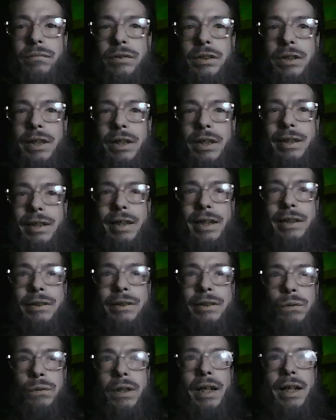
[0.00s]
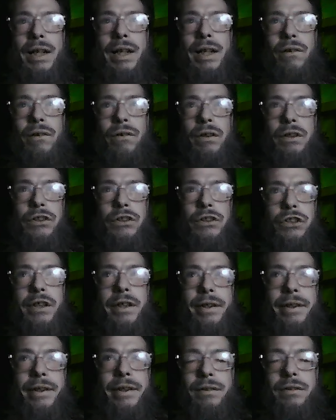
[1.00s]
And I don't feel like cloning
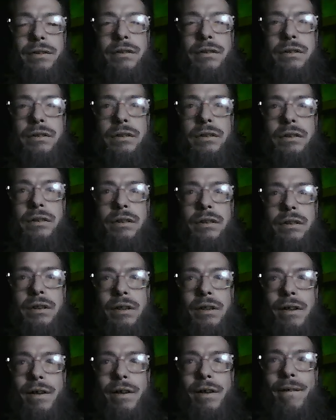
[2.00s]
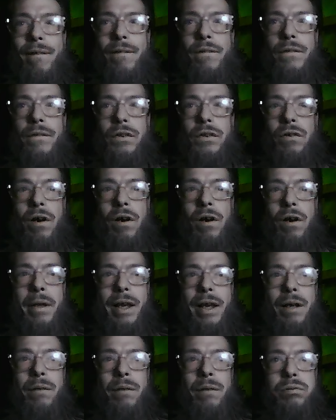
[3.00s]
shit. So I may
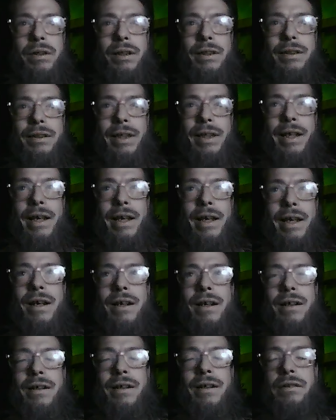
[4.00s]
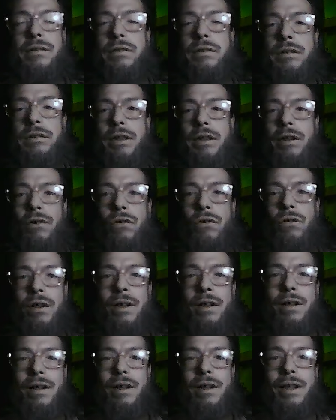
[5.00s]
completely, you know,
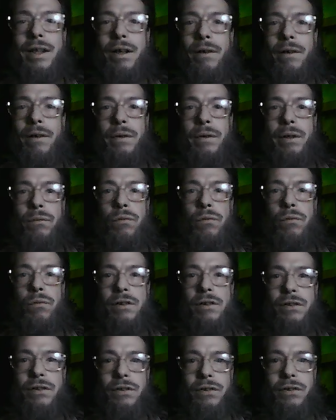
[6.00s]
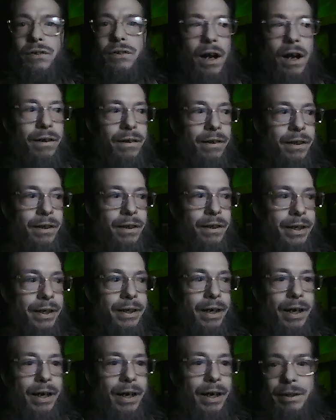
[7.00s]
get rid of Windows entirely.
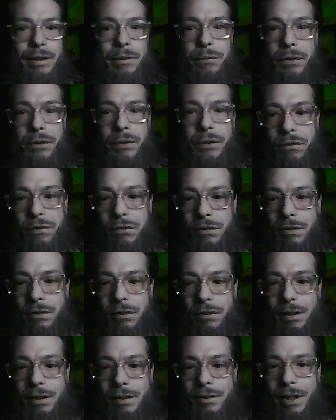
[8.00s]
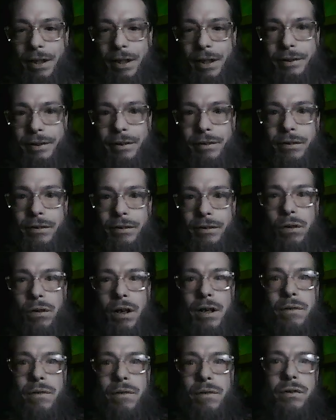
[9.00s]
I'd never use it on the secondary
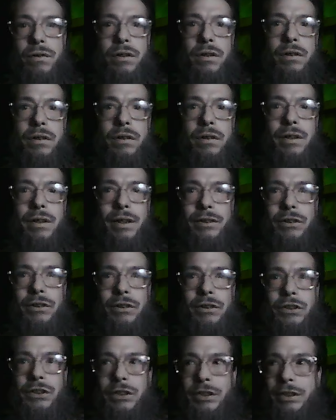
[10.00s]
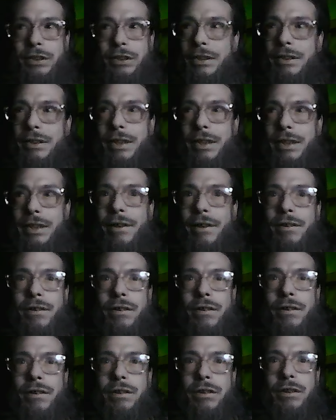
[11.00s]
drive. It just sits there,
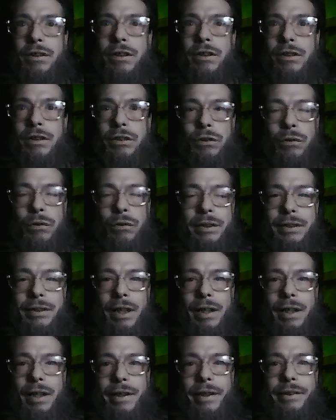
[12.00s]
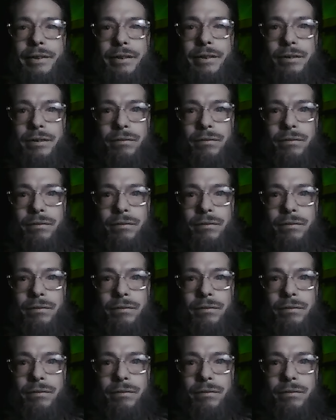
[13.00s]
doing nothing.